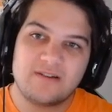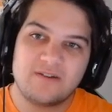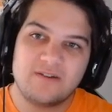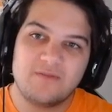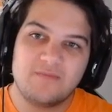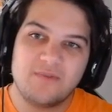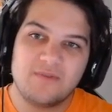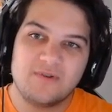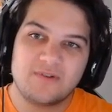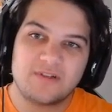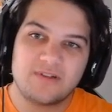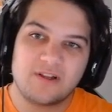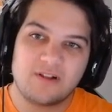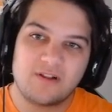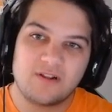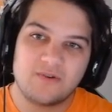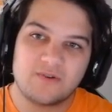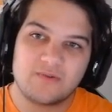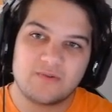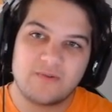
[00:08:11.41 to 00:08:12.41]
to boost the
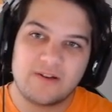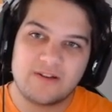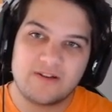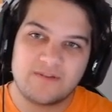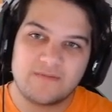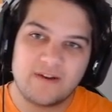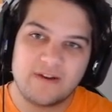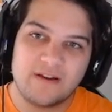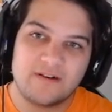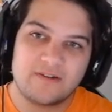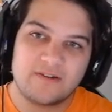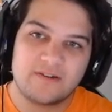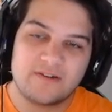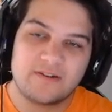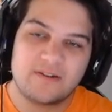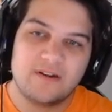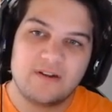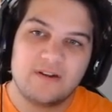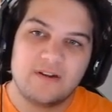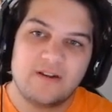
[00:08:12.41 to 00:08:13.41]
close range
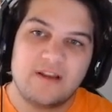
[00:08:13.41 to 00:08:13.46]
fighters.